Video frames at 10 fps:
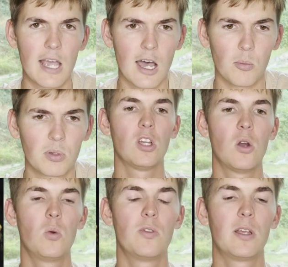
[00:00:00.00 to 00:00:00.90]
Alp.
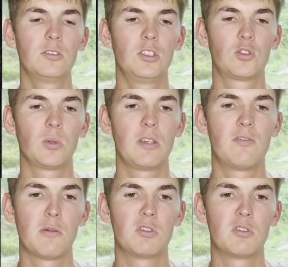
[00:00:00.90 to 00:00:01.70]
So, there's this really famous